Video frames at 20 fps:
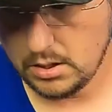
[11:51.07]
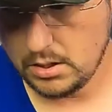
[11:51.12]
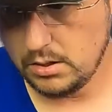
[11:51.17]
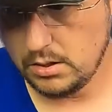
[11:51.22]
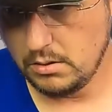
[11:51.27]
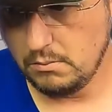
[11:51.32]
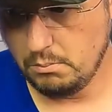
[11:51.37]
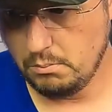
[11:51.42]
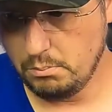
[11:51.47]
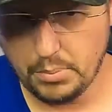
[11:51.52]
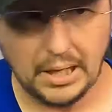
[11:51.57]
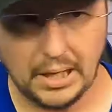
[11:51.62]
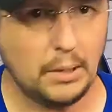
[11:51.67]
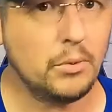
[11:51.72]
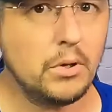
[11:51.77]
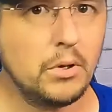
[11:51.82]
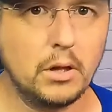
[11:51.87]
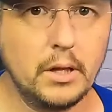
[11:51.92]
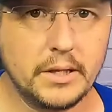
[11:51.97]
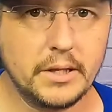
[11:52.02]
But I really
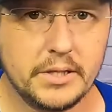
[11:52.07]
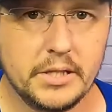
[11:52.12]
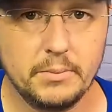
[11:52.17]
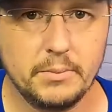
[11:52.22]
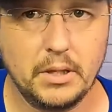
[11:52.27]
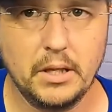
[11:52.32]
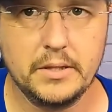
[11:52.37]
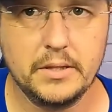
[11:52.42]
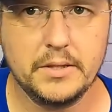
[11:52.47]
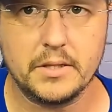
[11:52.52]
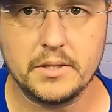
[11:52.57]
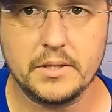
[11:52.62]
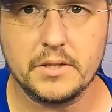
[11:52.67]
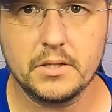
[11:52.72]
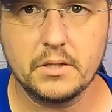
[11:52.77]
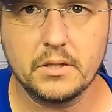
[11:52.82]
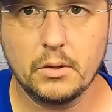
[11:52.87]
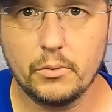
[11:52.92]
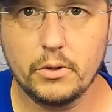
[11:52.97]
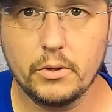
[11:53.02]
like Sigma lenses. That
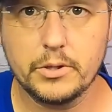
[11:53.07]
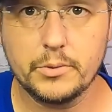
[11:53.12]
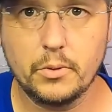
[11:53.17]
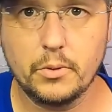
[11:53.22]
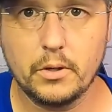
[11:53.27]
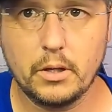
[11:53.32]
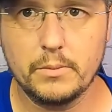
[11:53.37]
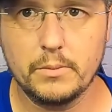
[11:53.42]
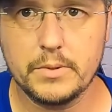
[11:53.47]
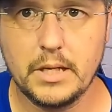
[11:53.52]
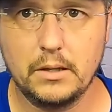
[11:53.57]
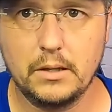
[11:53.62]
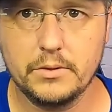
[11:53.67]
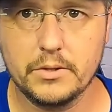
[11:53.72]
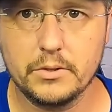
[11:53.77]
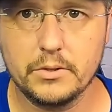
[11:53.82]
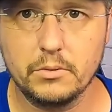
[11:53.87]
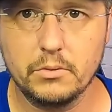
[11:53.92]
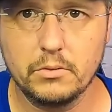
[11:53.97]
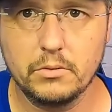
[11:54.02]
really is what it comes down
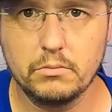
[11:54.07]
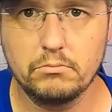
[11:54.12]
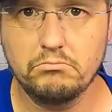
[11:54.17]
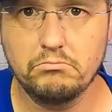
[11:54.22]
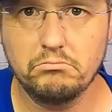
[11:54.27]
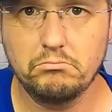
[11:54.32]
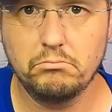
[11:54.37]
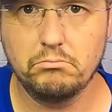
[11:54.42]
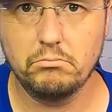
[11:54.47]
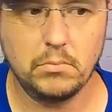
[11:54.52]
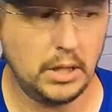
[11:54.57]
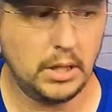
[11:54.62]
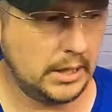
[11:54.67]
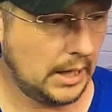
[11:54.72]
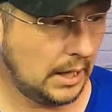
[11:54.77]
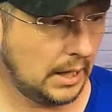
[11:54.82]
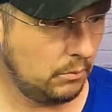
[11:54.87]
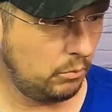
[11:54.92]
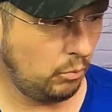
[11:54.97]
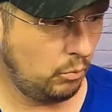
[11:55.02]
to. Like, I
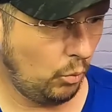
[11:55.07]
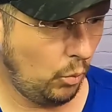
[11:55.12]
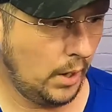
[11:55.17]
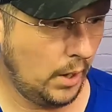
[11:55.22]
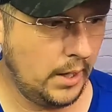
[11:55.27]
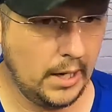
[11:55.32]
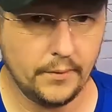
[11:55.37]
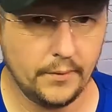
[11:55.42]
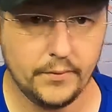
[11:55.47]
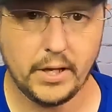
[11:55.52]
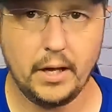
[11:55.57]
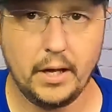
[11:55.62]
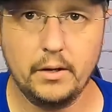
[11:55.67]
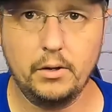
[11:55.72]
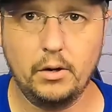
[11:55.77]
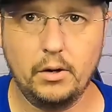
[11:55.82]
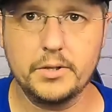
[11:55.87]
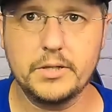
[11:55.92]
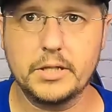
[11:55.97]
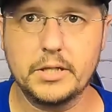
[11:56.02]
want to have the Canon
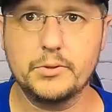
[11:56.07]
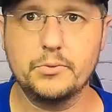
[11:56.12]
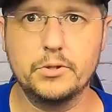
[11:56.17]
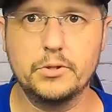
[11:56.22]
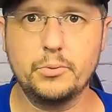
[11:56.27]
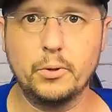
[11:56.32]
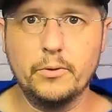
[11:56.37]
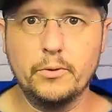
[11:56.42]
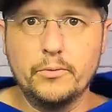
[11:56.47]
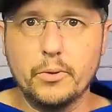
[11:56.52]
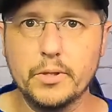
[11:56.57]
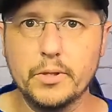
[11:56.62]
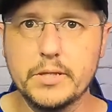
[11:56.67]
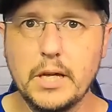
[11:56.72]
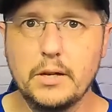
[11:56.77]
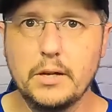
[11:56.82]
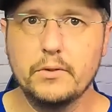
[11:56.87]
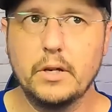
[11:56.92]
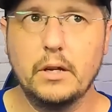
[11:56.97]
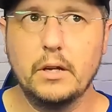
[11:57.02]
R6 with a
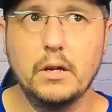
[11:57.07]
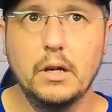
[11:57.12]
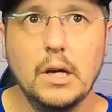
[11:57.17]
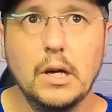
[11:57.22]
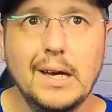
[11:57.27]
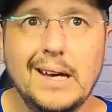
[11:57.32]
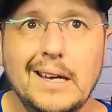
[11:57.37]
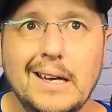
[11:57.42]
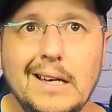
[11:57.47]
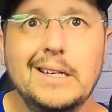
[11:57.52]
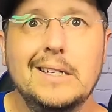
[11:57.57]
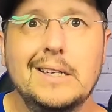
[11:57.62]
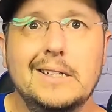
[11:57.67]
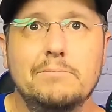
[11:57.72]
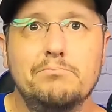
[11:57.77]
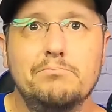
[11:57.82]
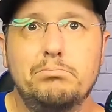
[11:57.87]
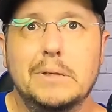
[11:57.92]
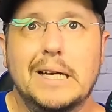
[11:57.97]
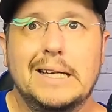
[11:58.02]
24-70,
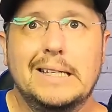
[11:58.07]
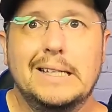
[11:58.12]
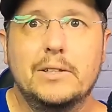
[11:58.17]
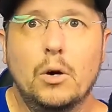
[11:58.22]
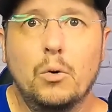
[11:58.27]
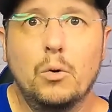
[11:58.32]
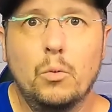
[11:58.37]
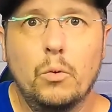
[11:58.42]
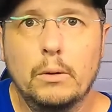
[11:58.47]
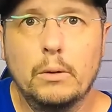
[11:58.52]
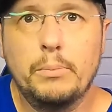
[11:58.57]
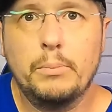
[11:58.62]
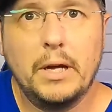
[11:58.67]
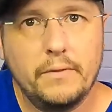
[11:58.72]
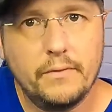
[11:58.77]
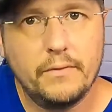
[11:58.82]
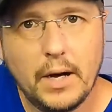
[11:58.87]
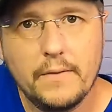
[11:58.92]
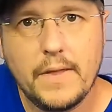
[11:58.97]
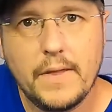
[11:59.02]
but I don't want to pay
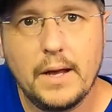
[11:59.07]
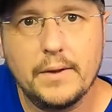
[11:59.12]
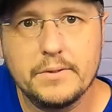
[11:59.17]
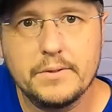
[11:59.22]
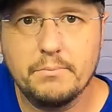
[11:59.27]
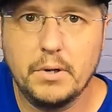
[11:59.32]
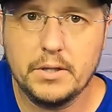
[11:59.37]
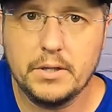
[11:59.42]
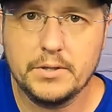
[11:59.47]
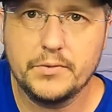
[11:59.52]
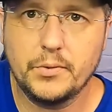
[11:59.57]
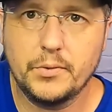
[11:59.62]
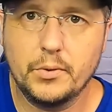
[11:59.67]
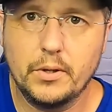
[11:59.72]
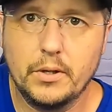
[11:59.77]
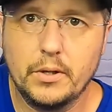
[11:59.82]
$5,000 for it.